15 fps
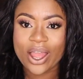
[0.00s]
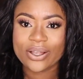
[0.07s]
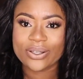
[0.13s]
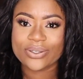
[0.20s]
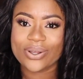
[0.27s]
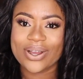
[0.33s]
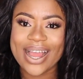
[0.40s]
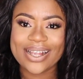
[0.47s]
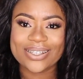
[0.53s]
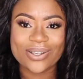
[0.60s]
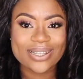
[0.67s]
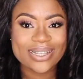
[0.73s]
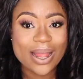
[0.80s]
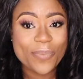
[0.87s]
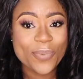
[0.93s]
So guys,
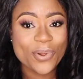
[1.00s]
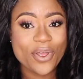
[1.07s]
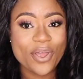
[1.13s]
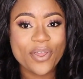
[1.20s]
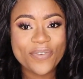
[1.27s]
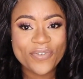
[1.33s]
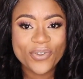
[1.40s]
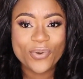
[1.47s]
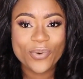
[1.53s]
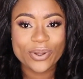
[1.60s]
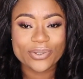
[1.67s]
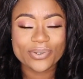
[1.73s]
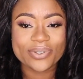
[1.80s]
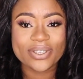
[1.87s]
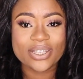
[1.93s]
just let me know if you
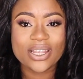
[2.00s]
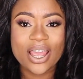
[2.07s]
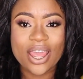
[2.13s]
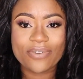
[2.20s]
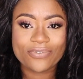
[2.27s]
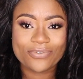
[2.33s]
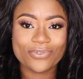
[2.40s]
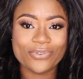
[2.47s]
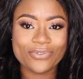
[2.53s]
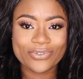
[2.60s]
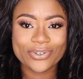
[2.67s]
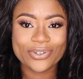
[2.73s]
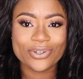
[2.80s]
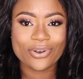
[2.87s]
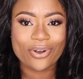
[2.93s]
want to see a full
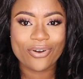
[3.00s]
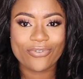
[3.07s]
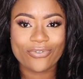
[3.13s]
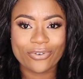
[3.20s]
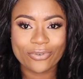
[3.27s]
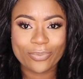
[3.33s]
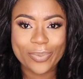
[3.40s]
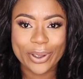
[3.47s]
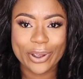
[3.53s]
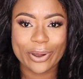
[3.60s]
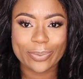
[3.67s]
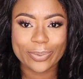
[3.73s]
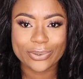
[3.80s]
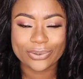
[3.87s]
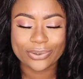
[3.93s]
video of a
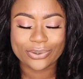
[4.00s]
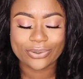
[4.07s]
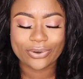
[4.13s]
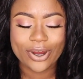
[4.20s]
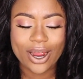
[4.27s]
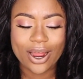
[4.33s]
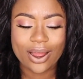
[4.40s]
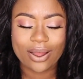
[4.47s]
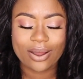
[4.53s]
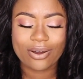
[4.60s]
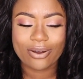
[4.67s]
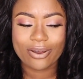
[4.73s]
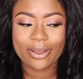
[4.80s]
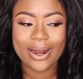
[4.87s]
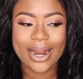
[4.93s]
makeup tutorial,
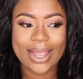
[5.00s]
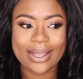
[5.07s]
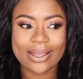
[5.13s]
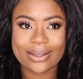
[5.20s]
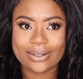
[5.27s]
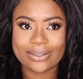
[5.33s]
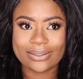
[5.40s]
or like